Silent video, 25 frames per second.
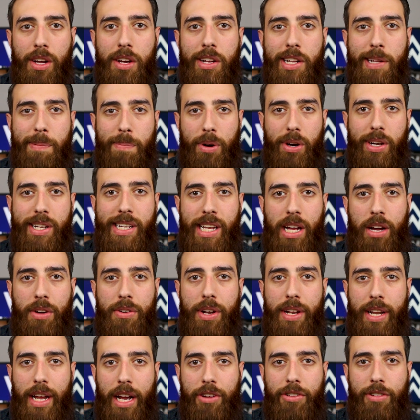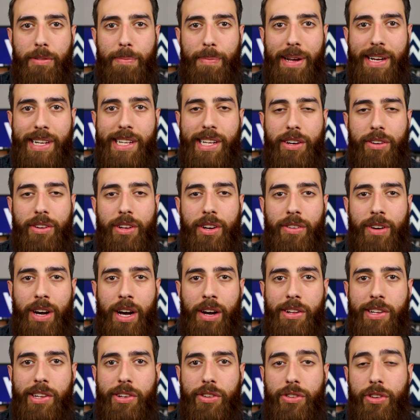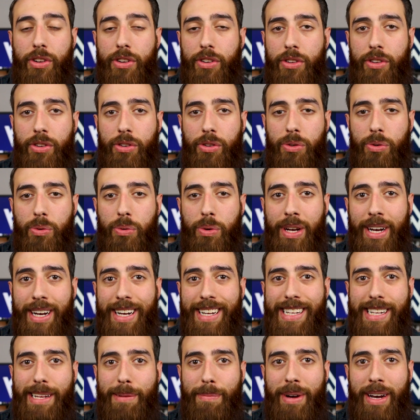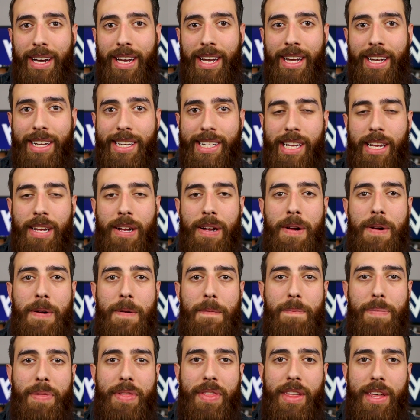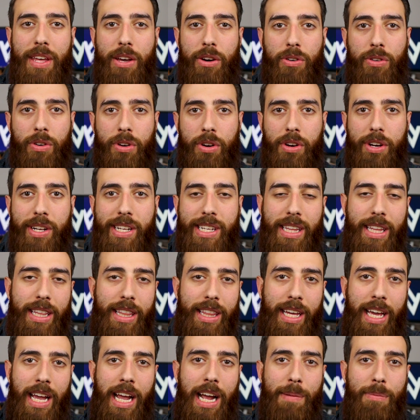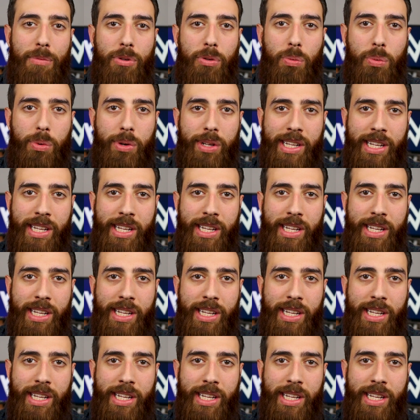Smart sound detection basically allows you to customize the alerts that the camera will